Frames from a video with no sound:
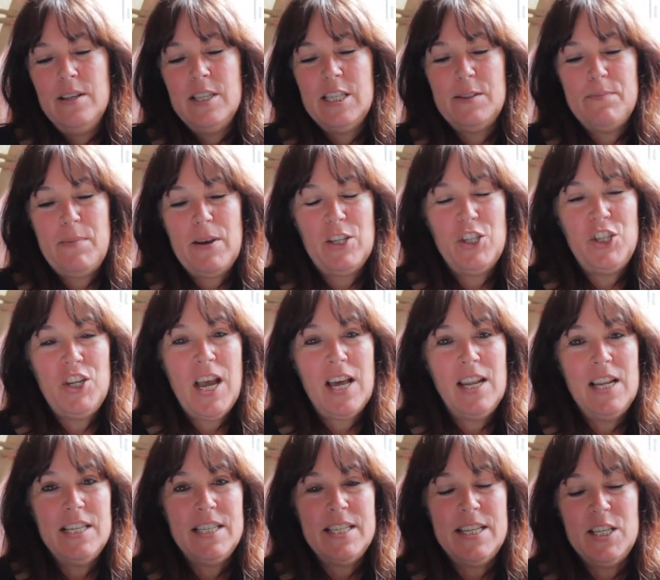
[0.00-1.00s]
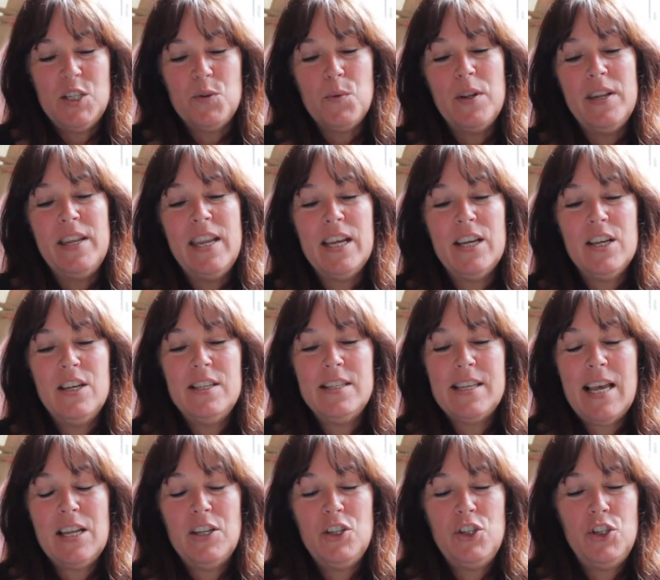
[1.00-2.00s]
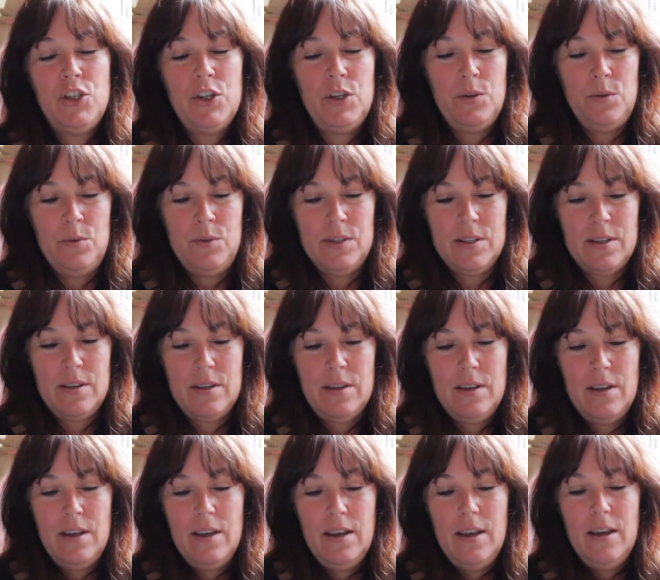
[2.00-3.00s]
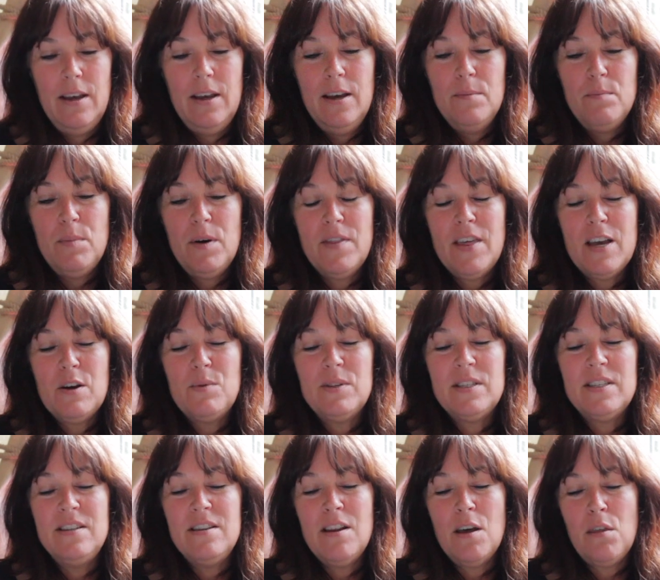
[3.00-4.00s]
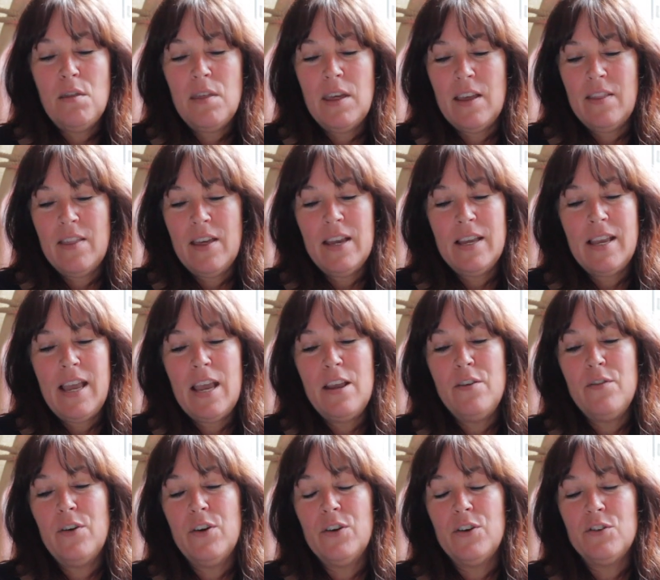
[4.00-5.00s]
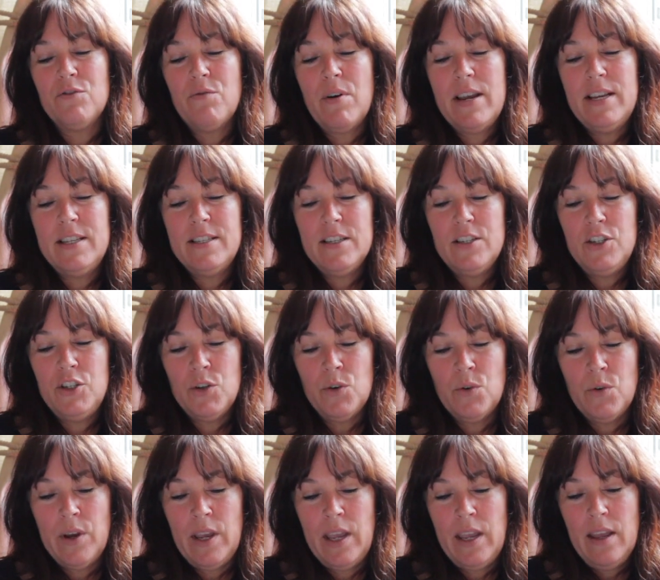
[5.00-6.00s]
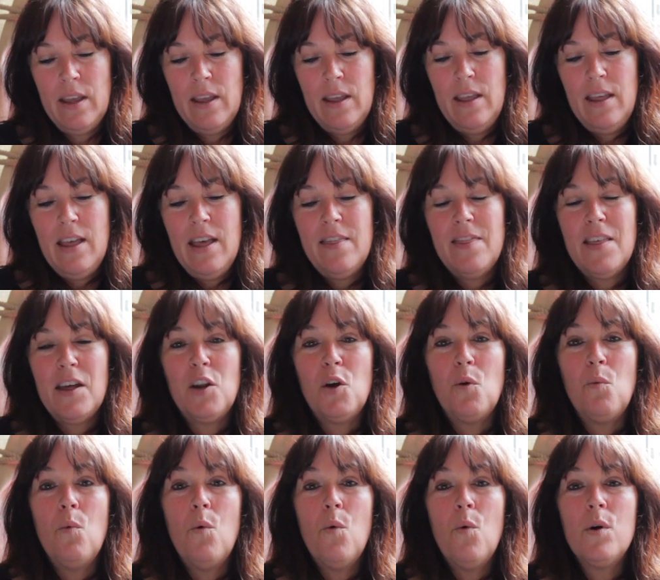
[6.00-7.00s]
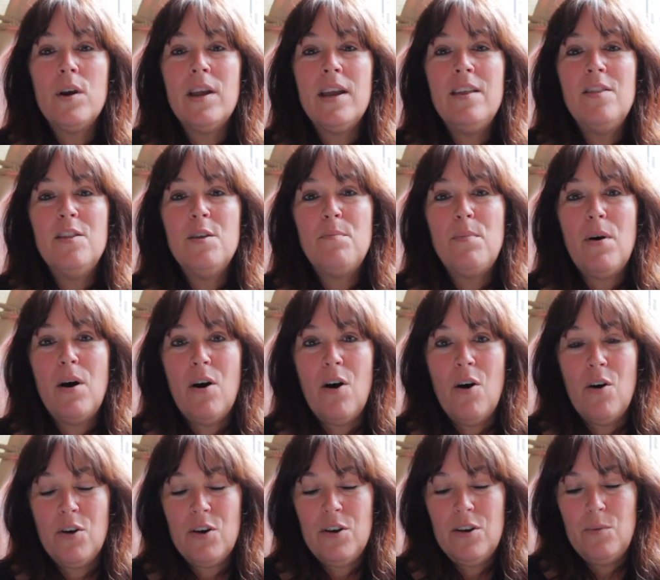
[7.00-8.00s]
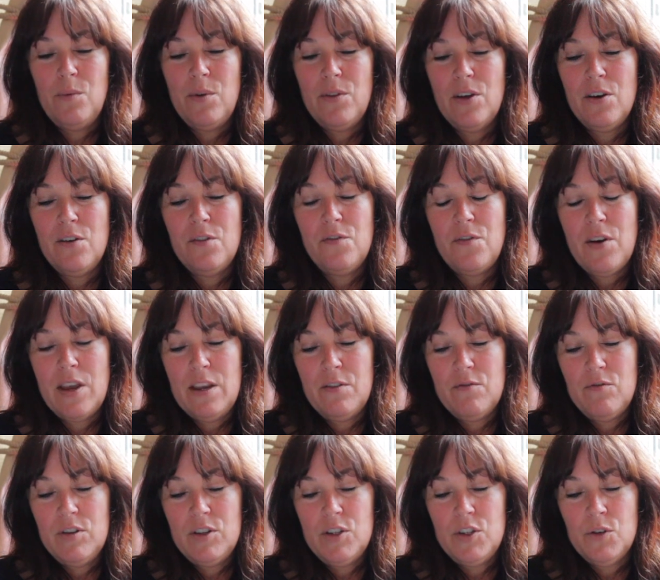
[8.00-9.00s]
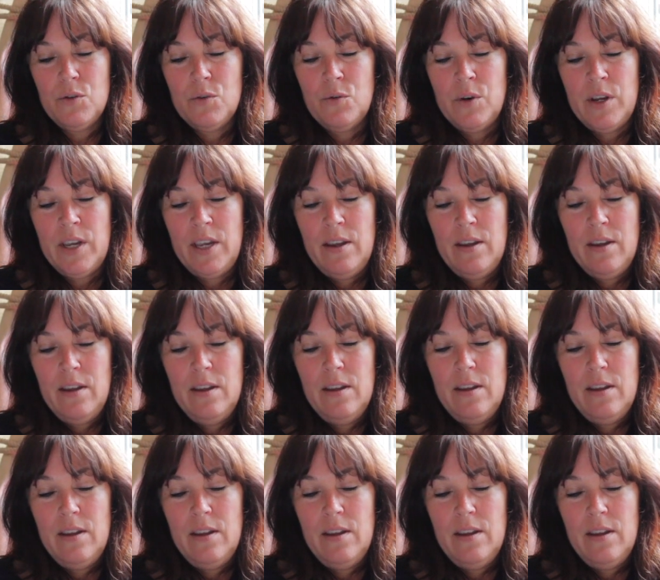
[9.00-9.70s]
Specialities were knickers and shoes, but there was nothing that gave her greater joy than a walk in the park with her favourite toy.